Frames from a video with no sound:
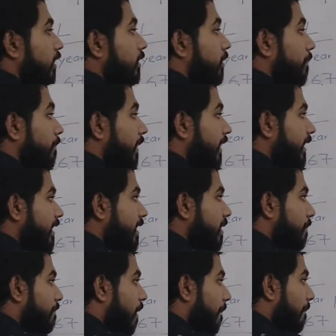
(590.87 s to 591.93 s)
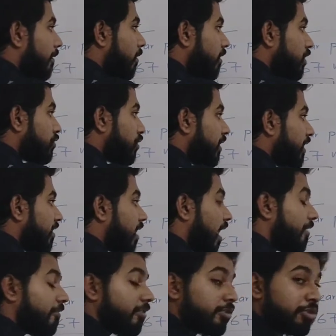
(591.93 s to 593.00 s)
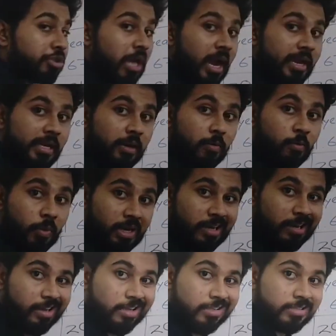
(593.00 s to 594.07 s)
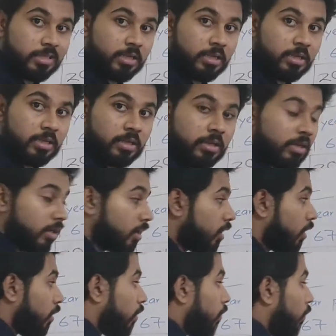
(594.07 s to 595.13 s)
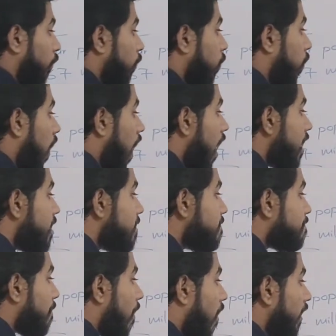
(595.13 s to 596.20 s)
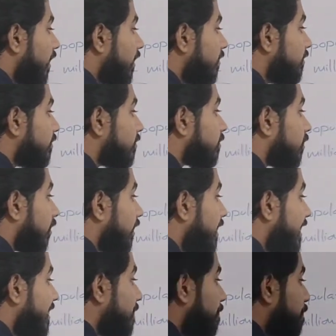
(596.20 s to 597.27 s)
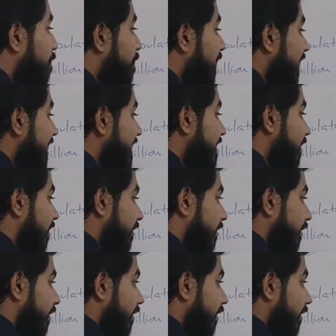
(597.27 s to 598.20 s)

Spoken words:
the mid-year population in country China was 1.3 billion.